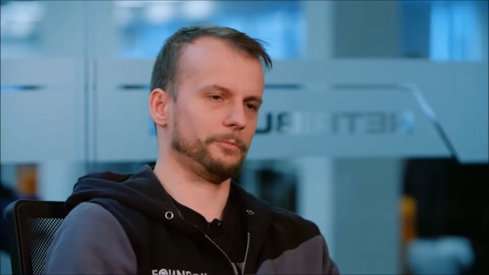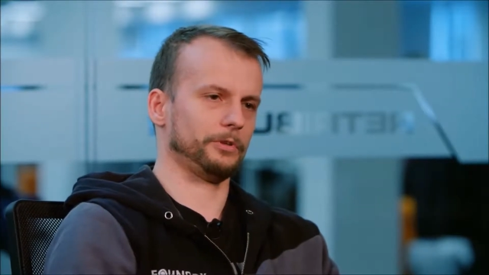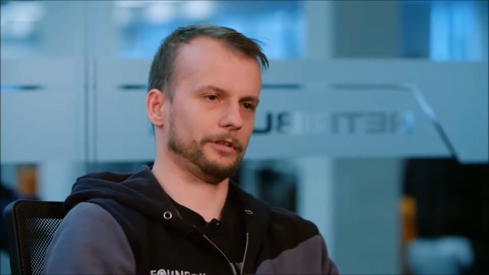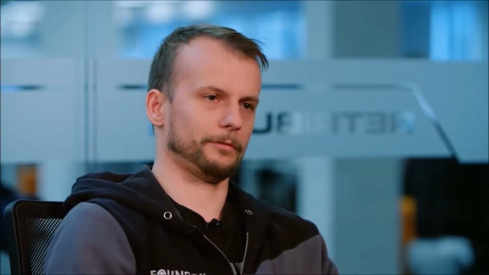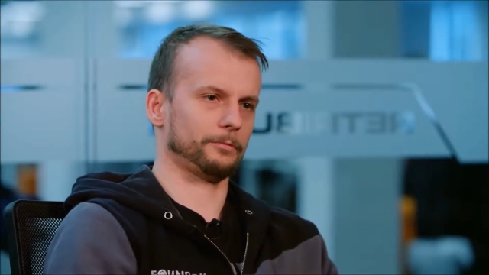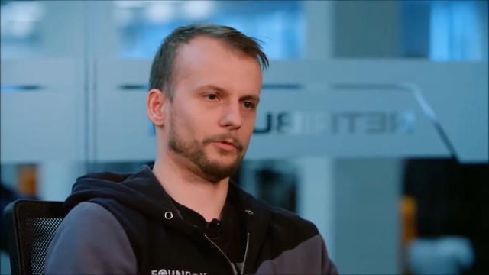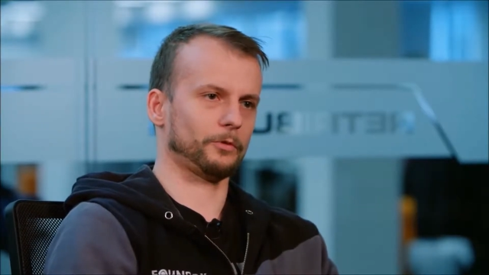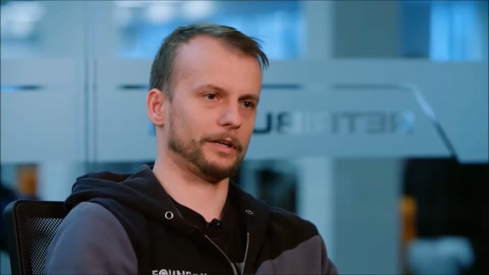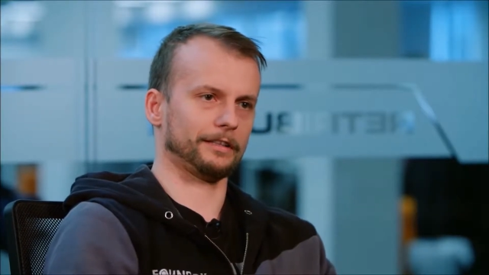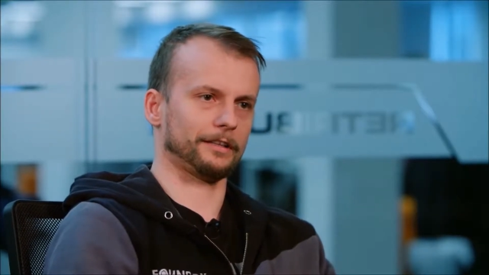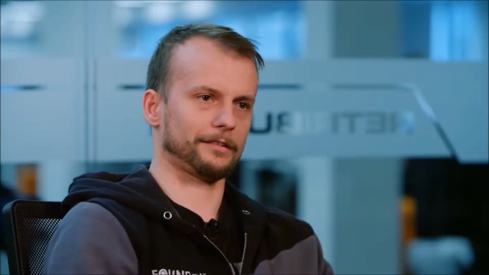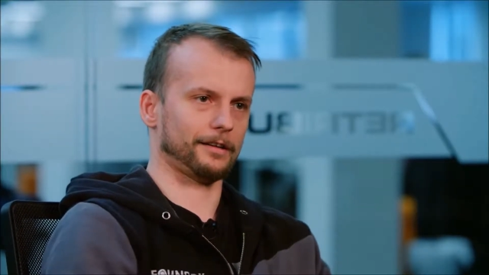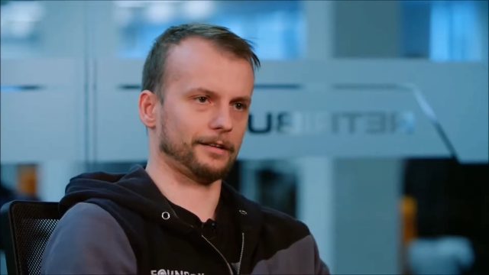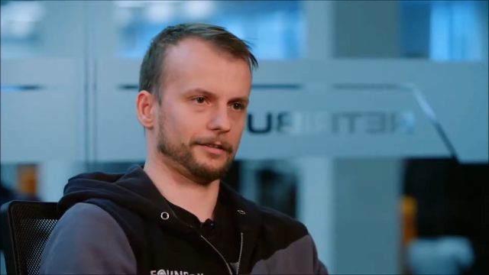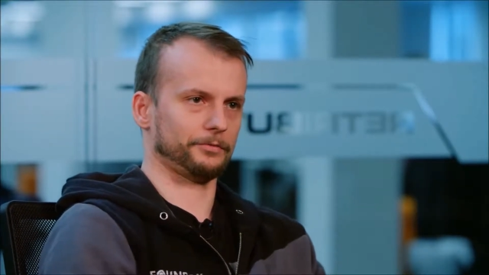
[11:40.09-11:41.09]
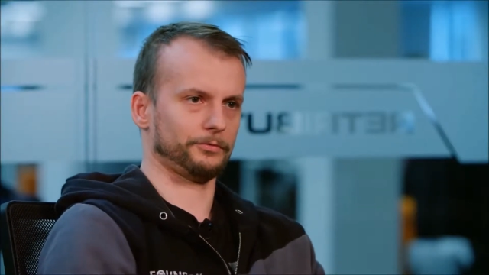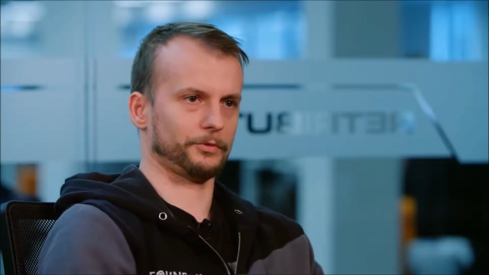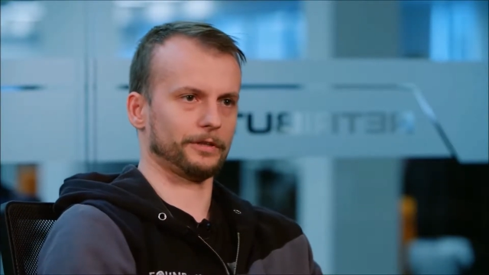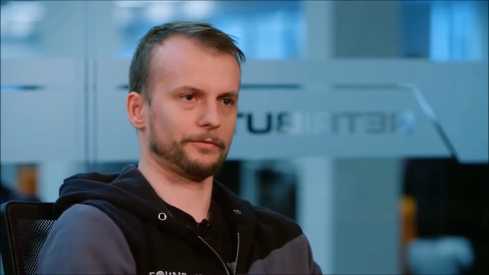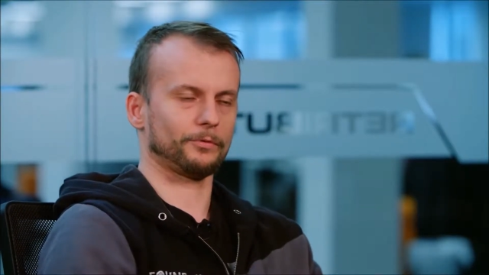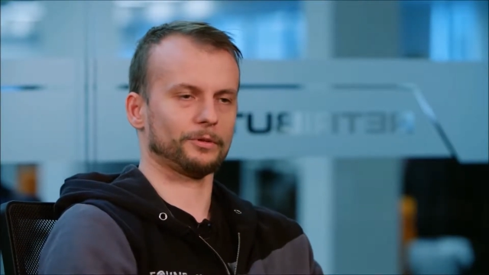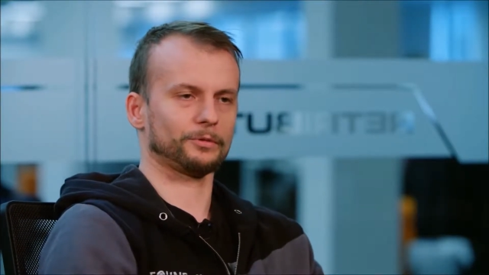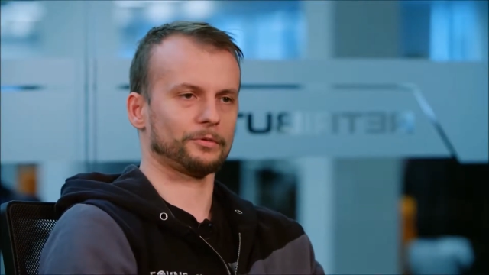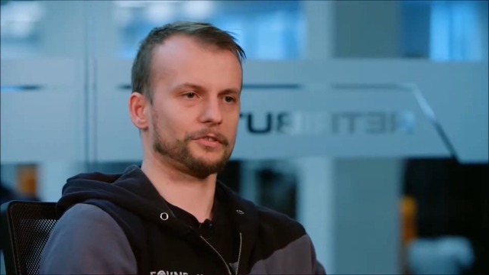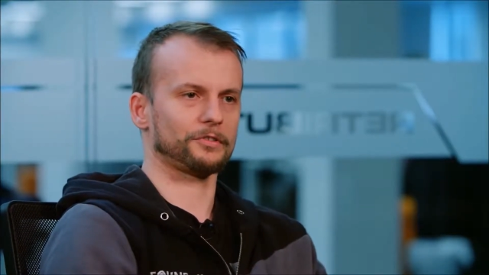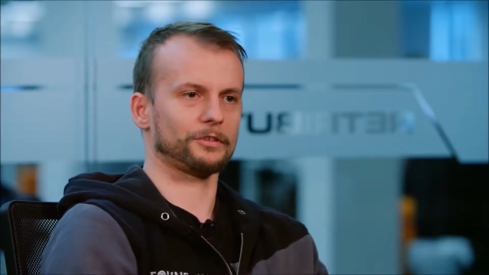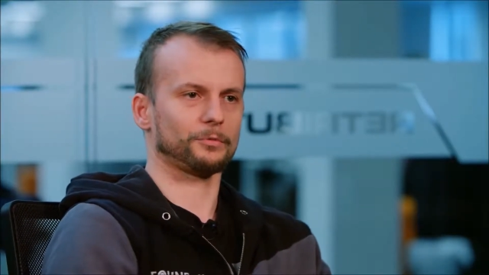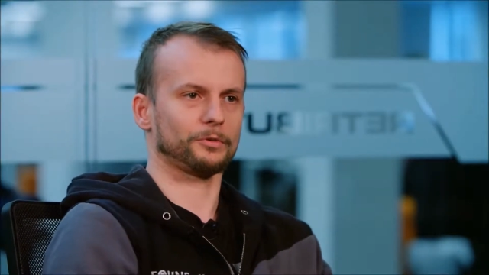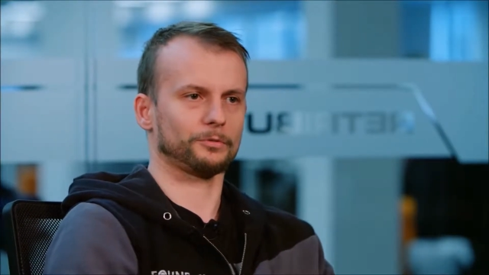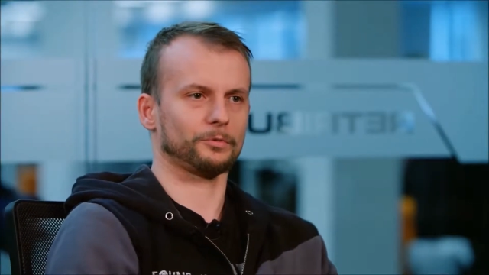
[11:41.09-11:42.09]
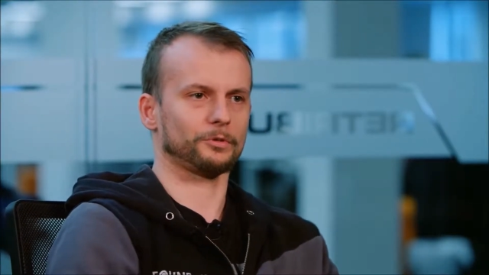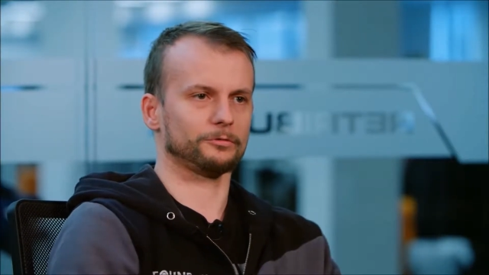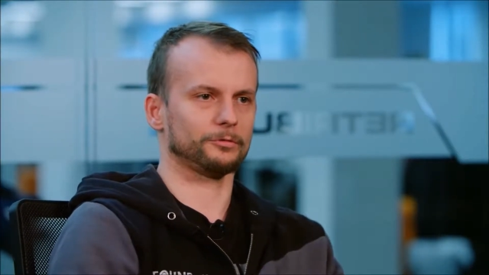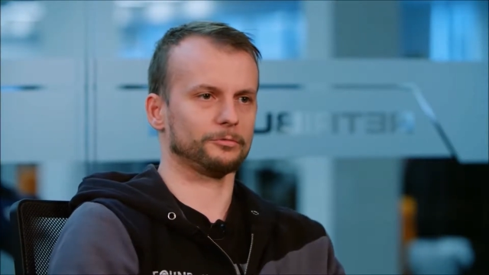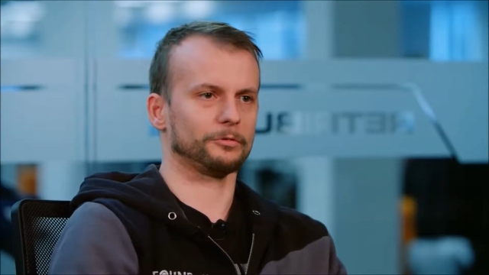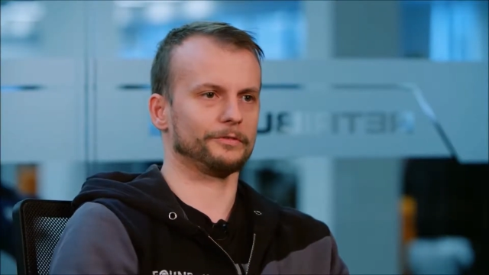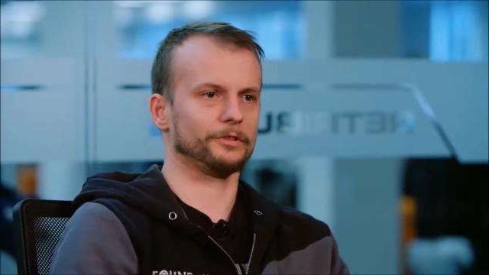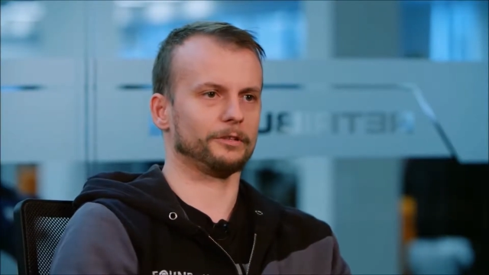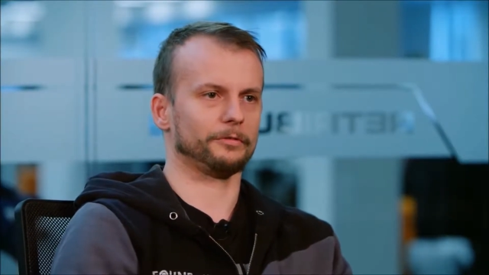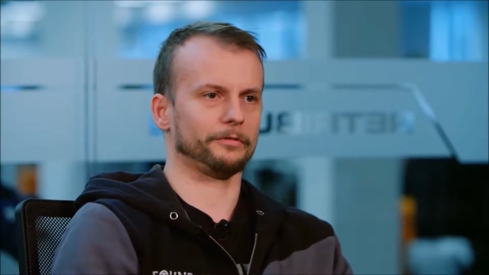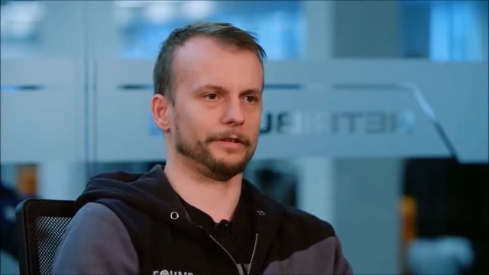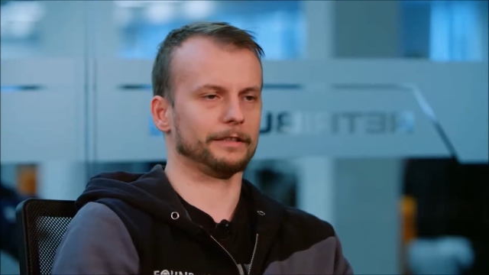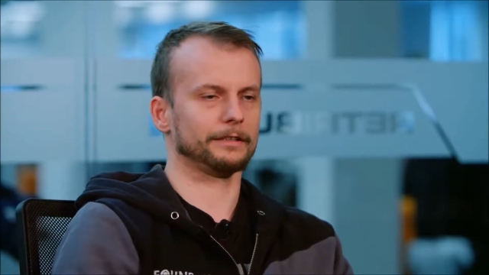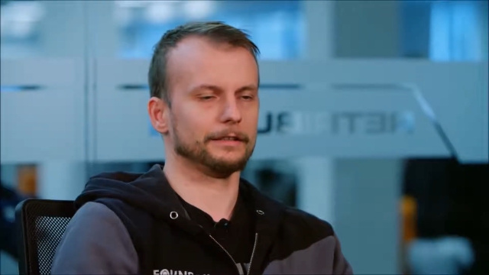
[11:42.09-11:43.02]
and I'm quite excited for everyone to see what we've done with it.